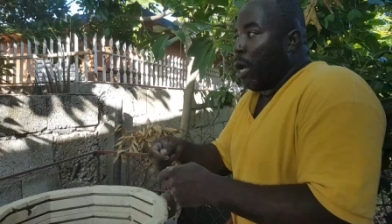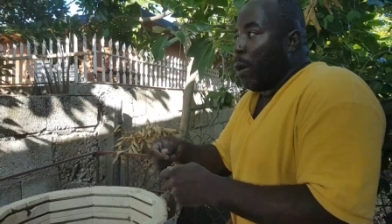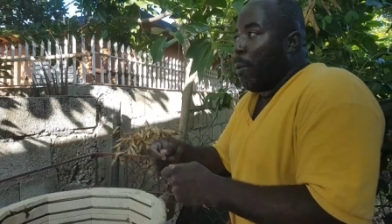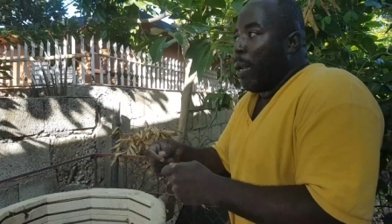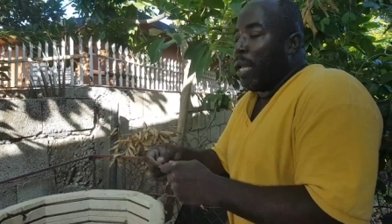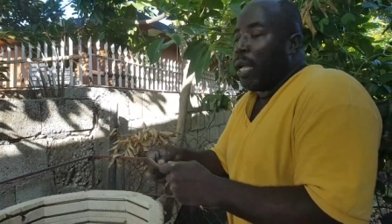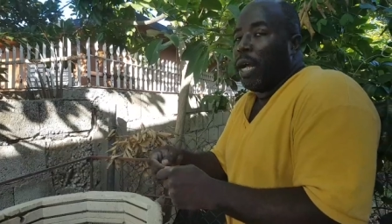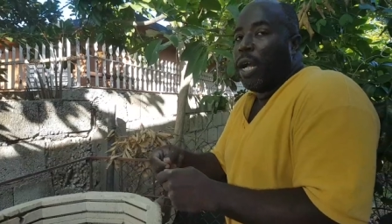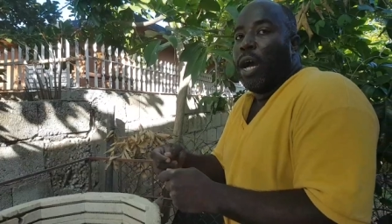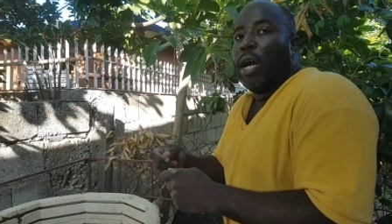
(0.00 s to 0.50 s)

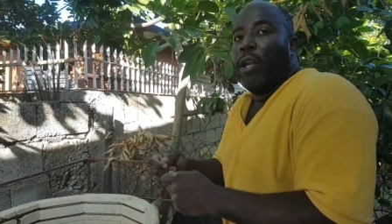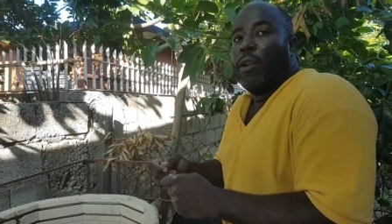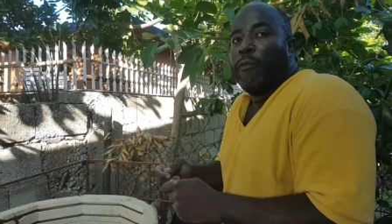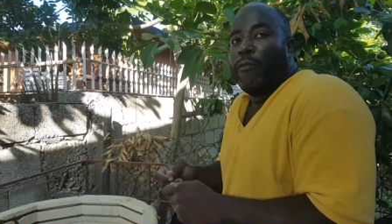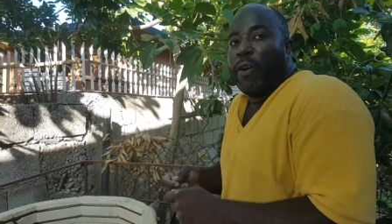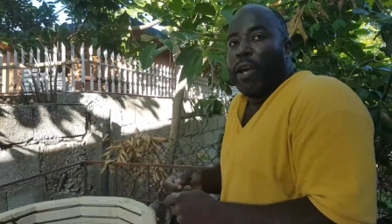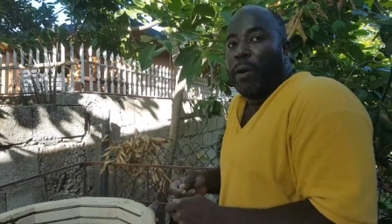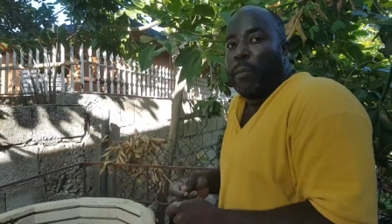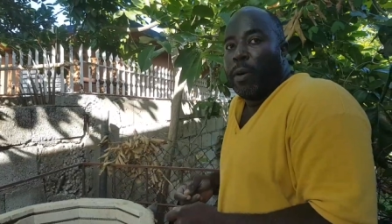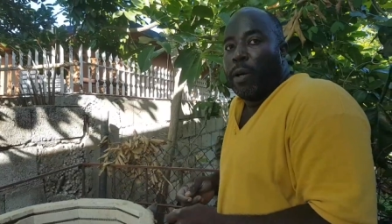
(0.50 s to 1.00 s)
um, like a cotton
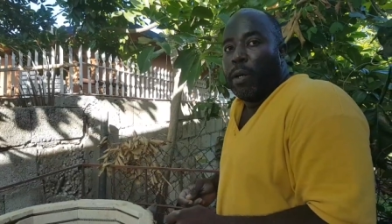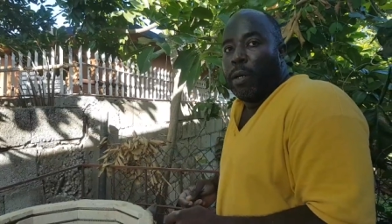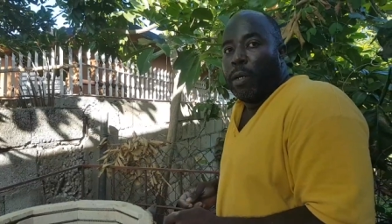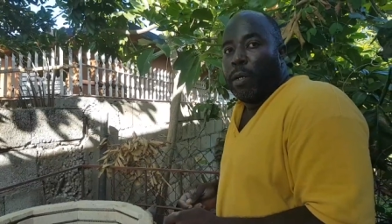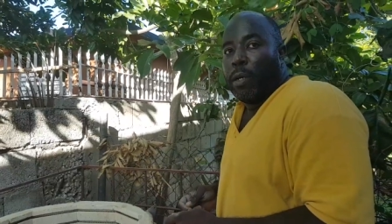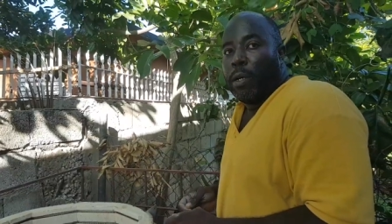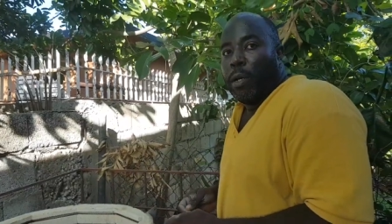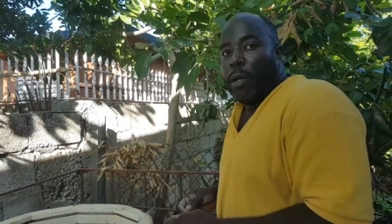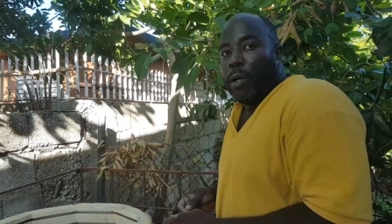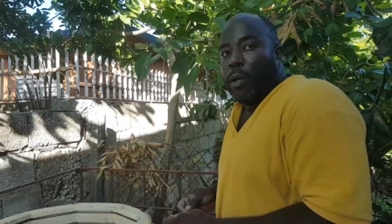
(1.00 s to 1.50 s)
fiber,
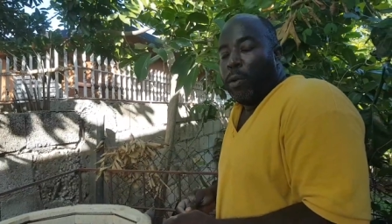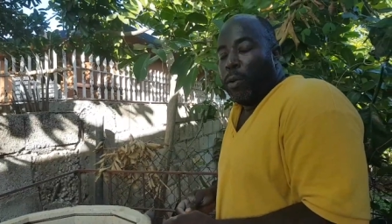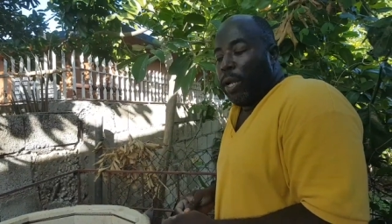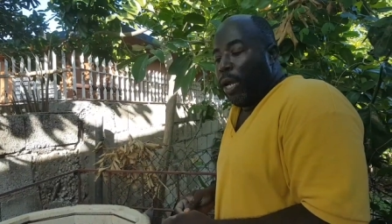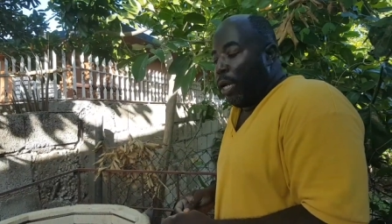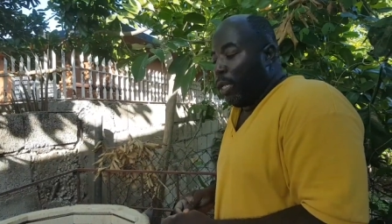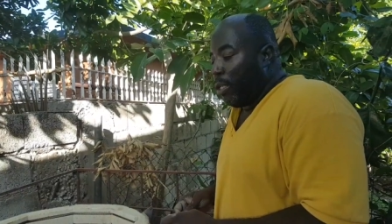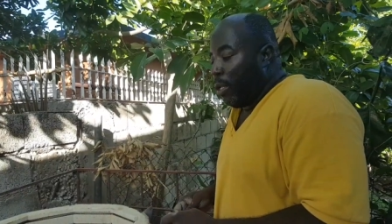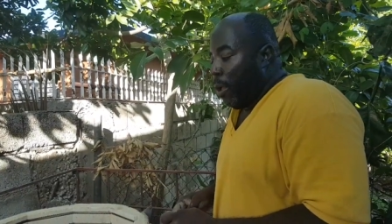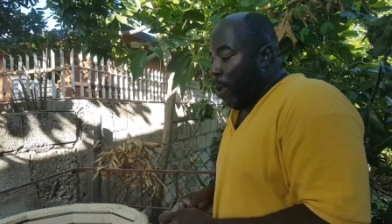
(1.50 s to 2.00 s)

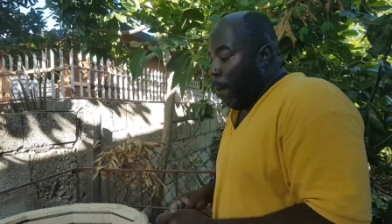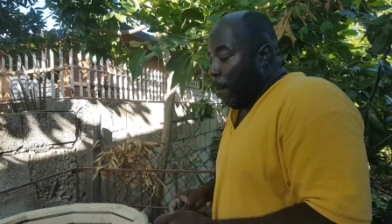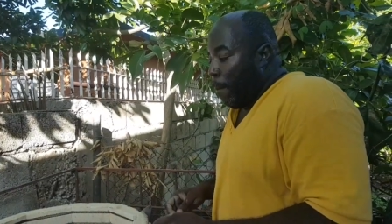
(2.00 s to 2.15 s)
right?